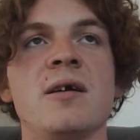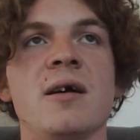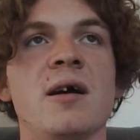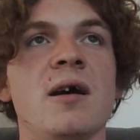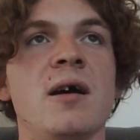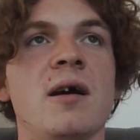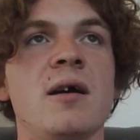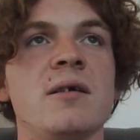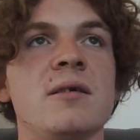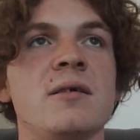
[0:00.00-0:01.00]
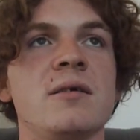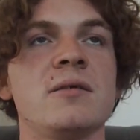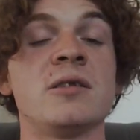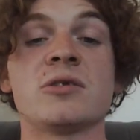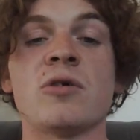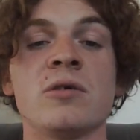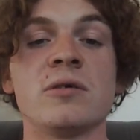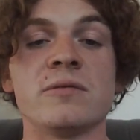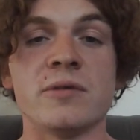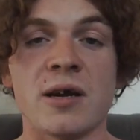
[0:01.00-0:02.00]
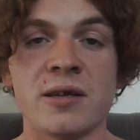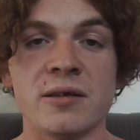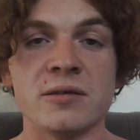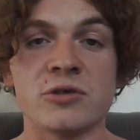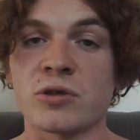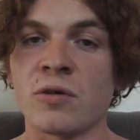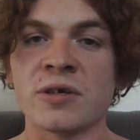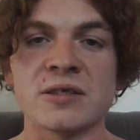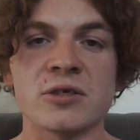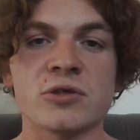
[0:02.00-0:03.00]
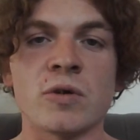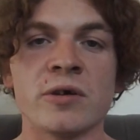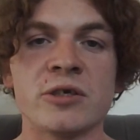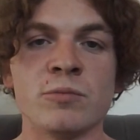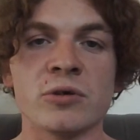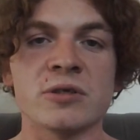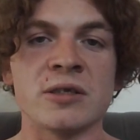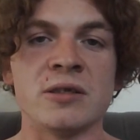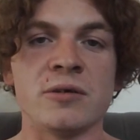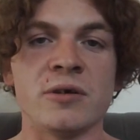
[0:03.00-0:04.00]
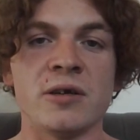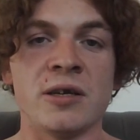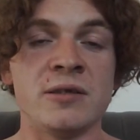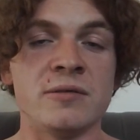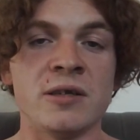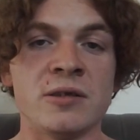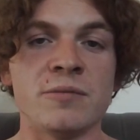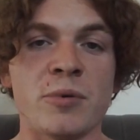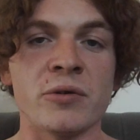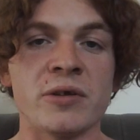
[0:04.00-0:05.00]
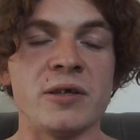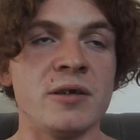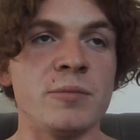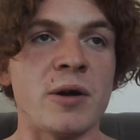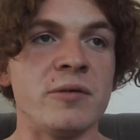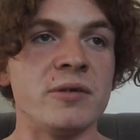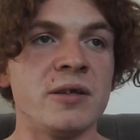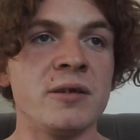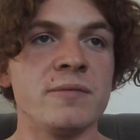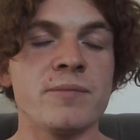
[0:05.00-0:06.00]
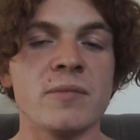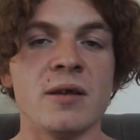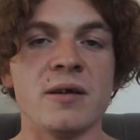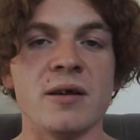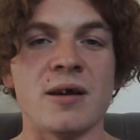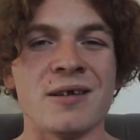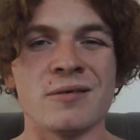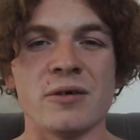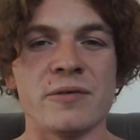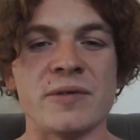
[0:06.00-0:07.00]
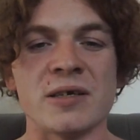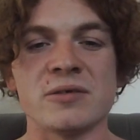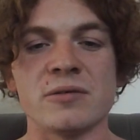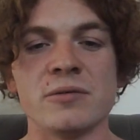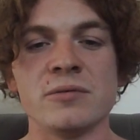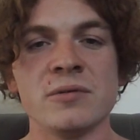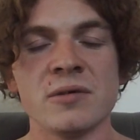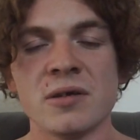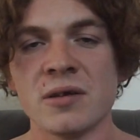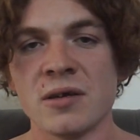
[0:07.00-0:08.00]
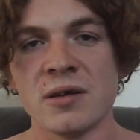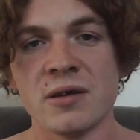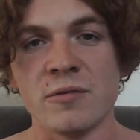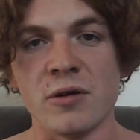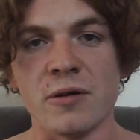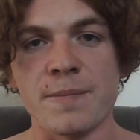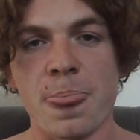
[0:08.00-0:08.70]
Uh, the tongue, right? Tongue is the strongest muscle in the body. Apparently, I don't know if that's true, but